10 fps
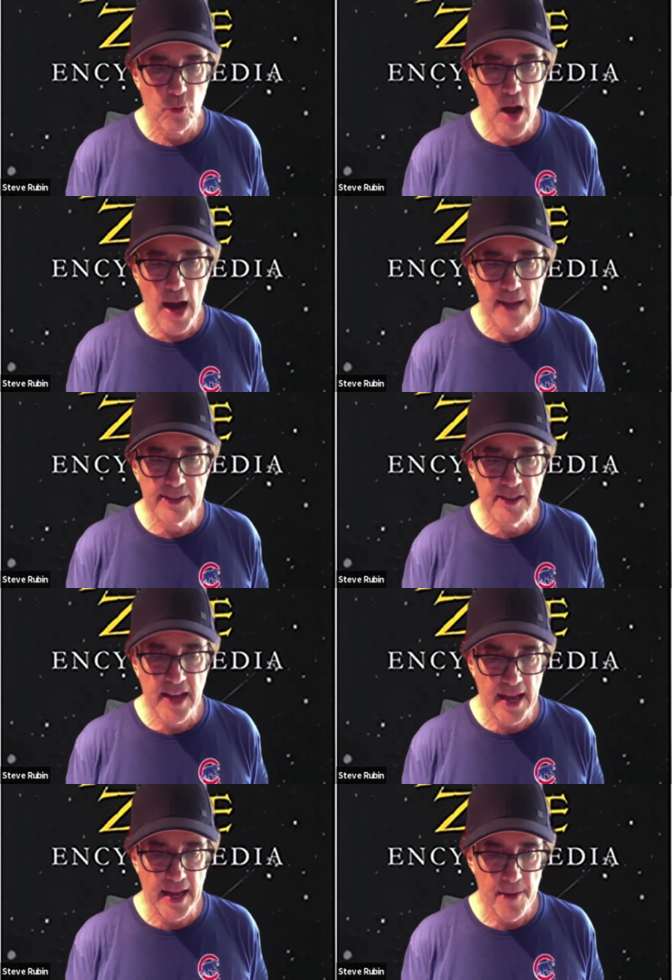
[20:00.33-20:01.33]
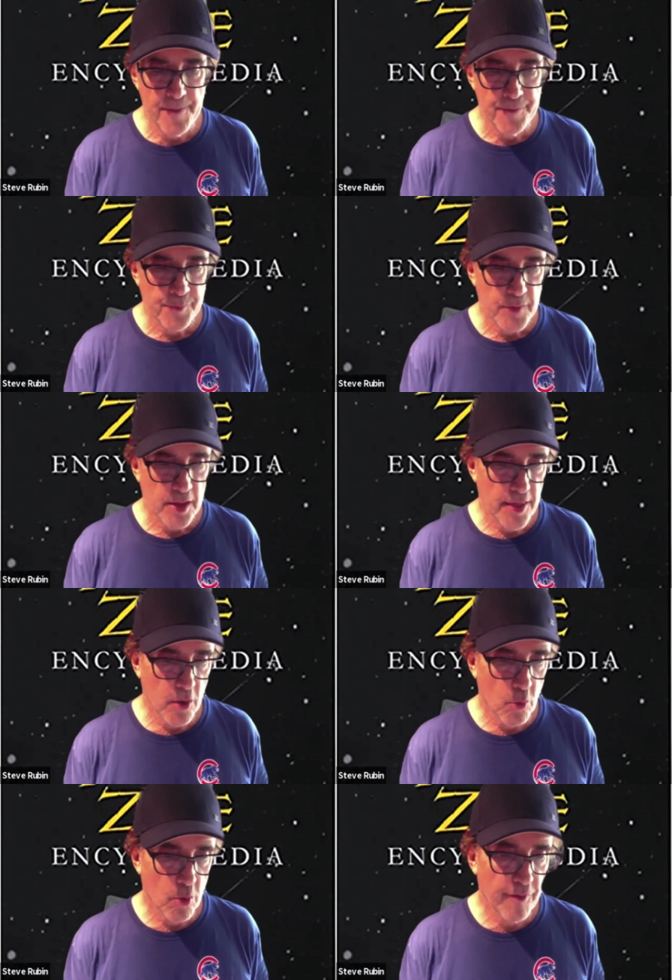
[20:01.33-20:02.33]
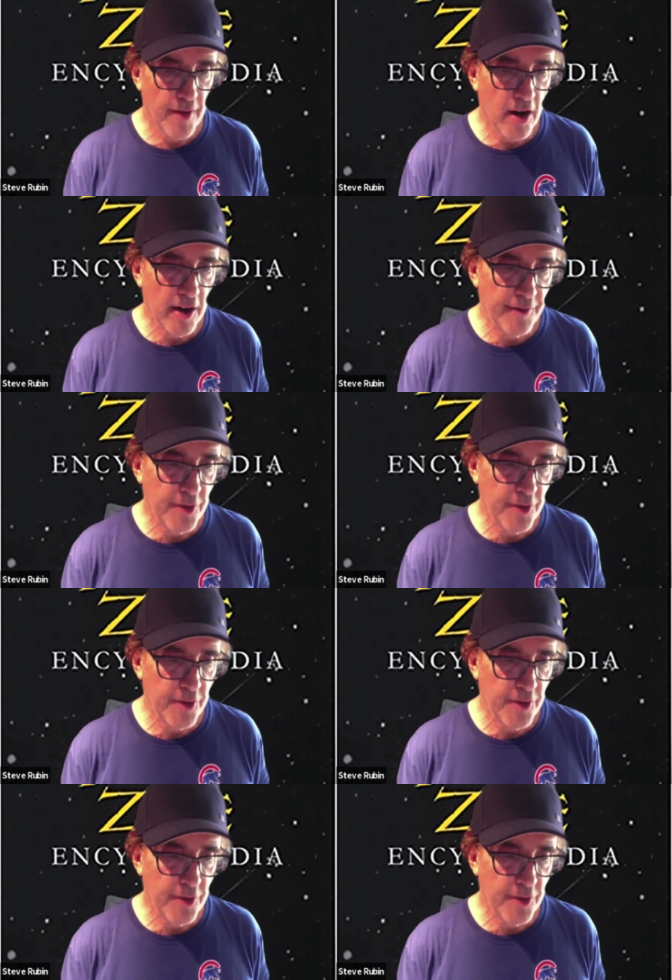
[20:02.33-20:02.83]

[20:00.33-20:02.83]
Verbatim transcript: Rod's day, there were very few